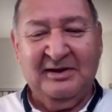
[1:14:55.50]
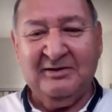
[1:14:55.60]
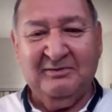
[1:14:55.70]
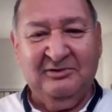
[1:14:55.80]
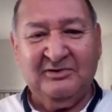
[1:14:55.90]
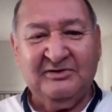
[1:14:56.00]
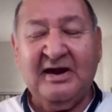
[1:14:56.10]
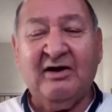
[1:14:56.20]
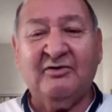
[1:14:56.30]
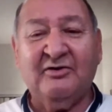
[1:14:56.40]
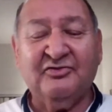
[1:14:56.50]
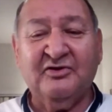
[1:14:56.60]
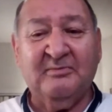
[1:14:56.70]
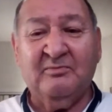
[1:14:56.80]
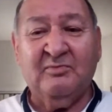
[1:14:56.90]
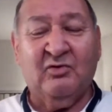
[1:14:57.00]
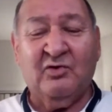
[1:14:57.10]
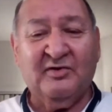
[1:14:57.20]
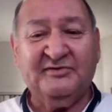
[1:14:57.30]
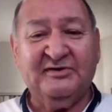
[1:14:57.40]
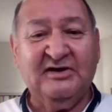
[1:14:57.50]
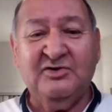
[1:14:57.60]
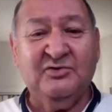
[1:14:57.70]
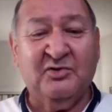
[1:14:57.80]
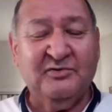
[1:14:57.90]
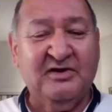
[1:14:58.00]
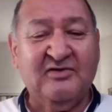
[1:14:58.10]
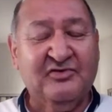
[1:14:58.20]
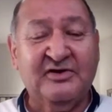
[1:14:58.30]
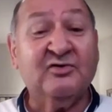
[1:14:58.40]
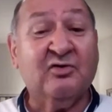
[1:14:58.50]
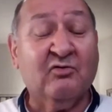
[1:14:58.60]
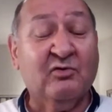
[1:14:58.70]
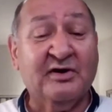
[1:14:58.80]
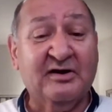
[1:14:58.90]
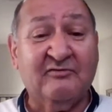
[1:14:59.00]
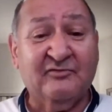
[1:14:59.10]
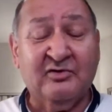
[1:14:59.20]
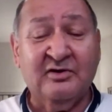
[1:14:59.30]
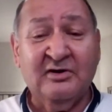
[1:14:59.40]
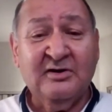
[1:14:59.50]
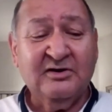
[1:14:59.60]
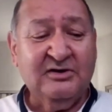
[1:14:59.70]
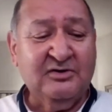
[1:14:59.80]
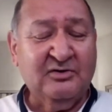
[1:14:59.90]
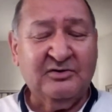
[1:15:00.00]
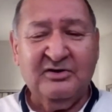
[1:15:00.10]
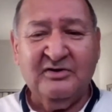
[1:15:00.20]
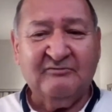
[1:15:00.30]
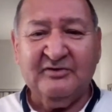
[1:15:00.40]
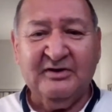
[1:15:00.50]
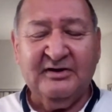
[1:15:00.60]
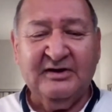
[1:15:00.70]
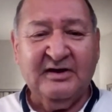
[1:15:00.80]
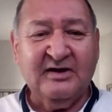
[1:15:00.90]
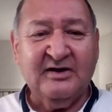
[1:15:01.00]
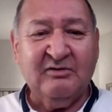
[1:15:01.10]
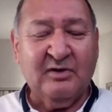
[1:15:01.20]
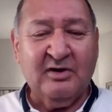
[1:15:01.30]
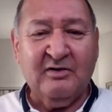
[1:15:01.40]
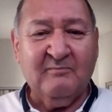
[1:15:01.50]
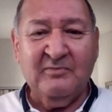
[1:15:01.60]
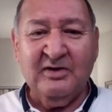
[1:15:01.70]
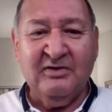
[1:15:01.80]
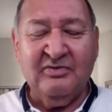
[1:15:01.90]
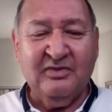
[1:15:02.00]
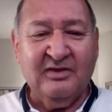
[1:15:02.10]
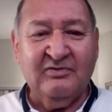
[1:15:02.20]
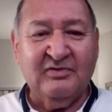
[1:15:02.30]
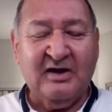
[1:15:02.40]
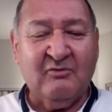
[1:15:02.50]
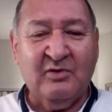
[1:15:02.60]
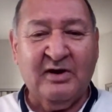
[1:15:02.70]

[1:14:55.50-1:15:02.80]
like look down at them or say, you know, nothing or whatever, you know, you're never going to get anywhere in that